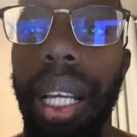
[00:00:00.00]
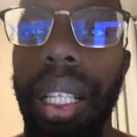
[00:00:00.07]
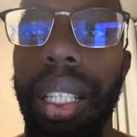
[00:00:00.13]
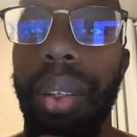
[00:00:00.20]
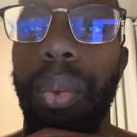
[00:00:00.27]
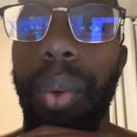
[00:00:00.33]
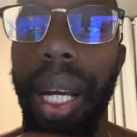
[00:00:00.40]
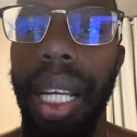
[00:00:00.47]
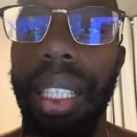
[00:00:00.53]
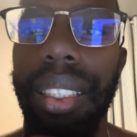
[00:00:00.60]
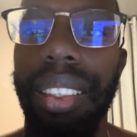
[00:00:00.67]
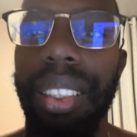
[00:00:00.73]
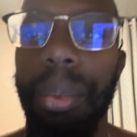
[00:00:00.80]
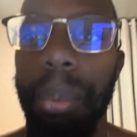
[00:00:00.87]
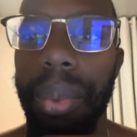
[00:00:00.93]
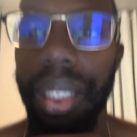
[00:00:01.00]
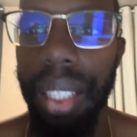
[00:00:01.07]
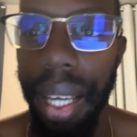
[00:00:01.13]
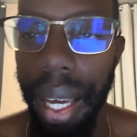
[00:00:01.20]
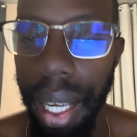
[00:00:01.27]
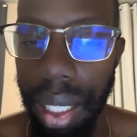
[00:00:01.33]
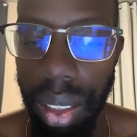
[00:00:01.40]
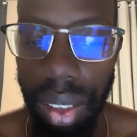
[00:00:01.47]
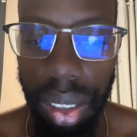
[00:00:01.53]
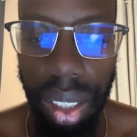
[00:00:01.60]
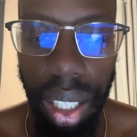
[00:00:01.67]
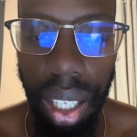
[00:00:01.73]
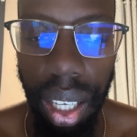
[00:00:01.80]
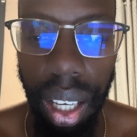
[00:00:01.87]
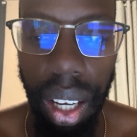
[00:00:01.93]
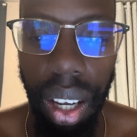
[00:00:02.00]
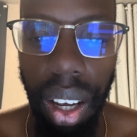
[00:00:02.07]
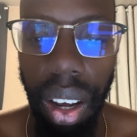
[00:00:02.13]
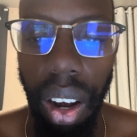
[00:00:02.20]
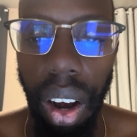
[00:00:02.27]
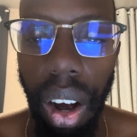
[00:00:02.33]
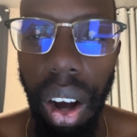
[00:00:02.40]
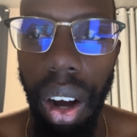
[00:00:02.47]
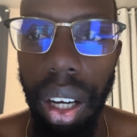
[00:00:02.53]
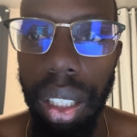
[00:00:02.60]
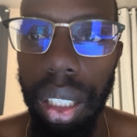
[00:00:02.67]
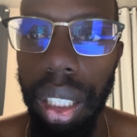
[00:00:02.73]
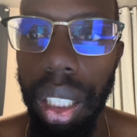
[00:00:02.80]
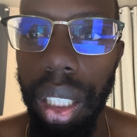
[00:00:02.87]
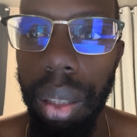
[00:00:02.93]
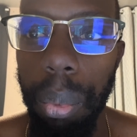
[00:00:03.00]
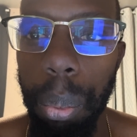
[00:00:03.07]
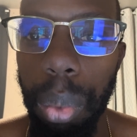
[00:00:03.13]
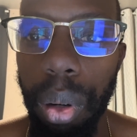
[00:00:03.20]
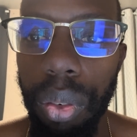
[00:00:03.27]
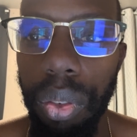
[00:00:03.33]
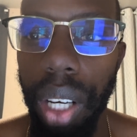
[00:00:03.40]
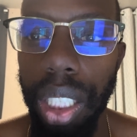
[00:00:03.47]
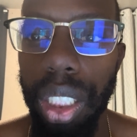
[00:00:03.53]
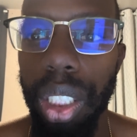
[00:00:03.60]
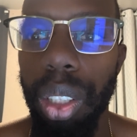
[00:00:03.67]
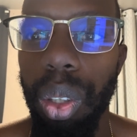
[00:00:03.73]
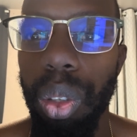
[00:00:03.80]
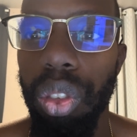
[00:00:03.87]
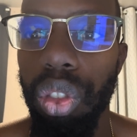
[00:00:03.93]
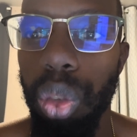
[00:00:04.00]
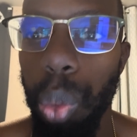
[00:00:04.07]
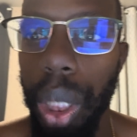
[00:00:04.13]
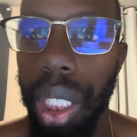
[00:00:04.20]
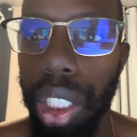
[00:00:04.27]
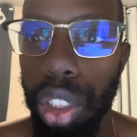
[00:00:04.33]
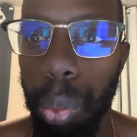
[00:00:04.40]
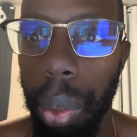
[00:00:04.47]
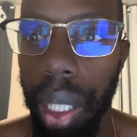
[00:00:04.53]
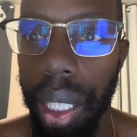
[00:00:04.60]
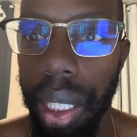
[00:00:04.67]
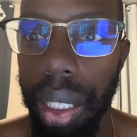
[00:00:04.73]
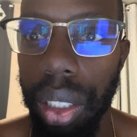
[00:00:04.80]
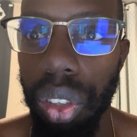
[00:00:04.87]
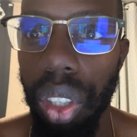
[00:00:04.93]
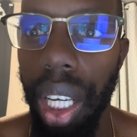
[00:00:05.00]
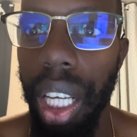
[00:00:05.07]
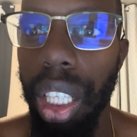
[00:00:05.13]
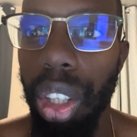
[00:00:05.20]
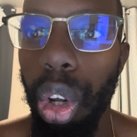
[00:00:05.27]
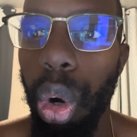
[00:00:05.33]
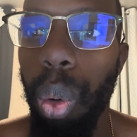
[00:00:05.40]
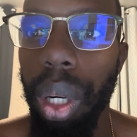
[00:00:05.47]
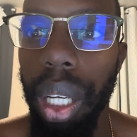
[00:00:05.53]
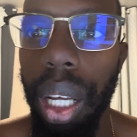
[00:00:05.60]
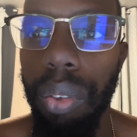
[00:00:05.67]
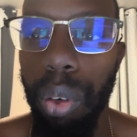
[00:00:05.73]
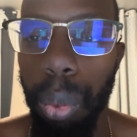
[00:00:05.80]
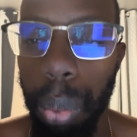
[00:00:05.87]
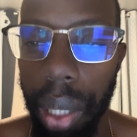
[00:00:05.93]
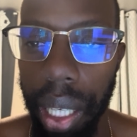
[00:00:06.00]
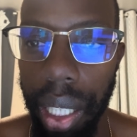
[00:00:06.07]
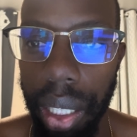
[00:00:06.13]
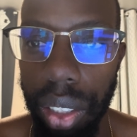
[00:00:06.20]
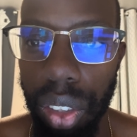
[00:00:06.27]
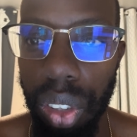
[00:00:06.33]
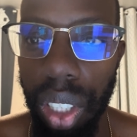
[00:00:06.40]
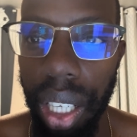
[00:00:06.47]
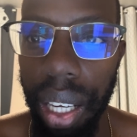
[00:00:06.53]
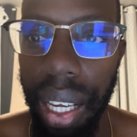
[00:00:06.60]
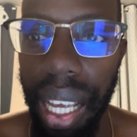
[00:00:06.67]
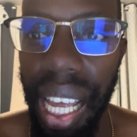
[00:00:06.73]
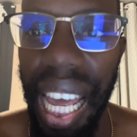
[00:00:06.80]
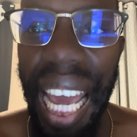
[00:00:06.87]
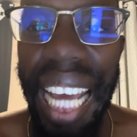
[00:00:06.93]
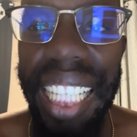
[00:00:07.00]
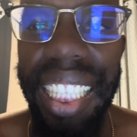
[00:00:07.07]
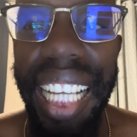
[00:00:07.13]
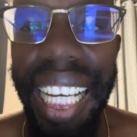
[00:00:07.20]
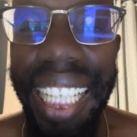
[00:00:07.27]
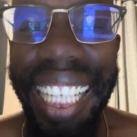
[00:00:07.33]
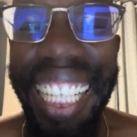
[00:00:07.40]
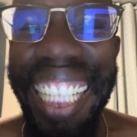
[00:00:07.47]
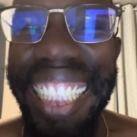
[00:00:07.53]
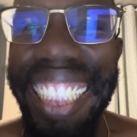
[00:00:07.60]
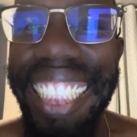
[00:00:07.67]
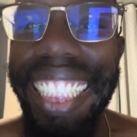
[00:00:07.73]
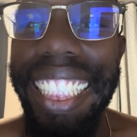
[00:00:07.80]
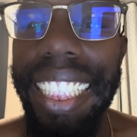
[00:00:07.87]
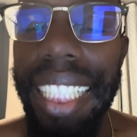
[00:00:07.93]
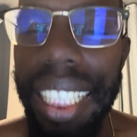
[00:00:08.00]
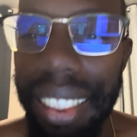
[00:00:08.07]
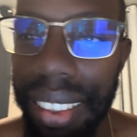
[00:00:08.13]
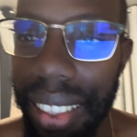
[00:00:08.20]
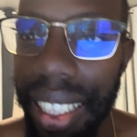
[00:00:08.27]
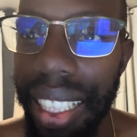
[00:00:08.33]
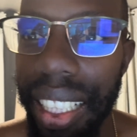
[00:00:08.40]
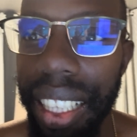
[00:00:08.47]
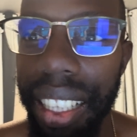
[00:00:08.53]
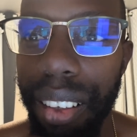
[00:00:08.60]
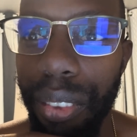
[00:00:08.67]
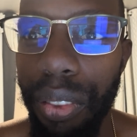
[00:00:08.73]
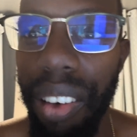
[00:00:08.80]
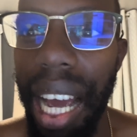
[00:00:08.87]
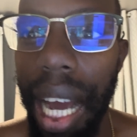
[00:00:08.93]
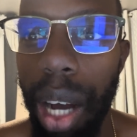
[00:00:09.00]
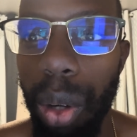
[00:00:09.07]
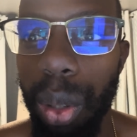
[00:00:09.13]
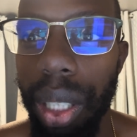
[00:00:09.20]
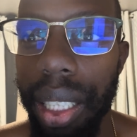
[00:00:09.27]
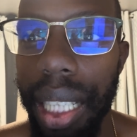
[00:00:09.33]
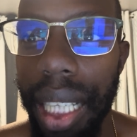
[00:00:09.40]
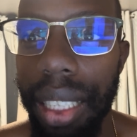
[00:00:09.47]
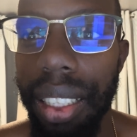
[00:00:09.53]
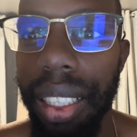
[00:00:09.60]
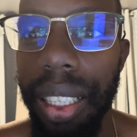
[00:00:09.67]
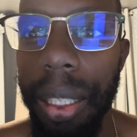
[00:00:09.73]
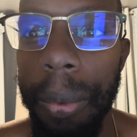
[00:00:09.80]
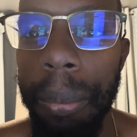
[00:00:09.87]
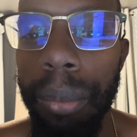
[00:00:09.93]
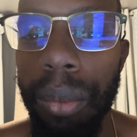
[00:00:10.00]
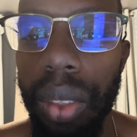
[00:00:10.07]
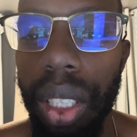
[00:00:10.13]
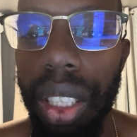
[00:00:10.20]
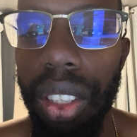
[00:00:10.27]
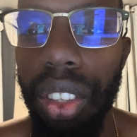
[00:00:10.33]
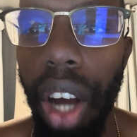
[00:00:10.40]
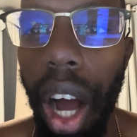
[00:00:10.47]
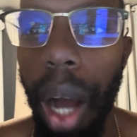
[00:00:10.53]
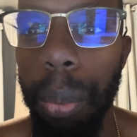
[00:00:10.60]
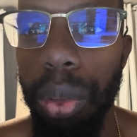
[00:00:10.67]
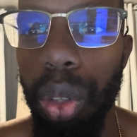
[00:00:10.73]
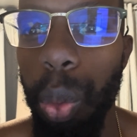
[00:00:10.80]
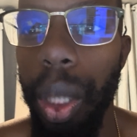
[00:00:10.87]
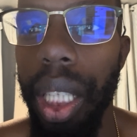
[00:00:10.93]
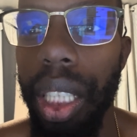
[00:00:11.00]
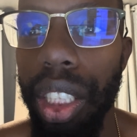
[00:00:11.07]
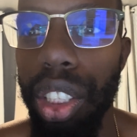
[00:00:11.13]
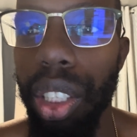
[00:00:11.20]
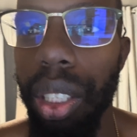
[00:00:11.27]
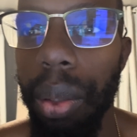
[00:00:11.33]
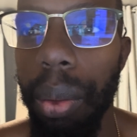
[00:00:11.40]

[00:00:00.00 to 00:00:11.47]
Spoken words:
ran some test on professional Swedish players and lower level players. And they consistently found that the top Swedish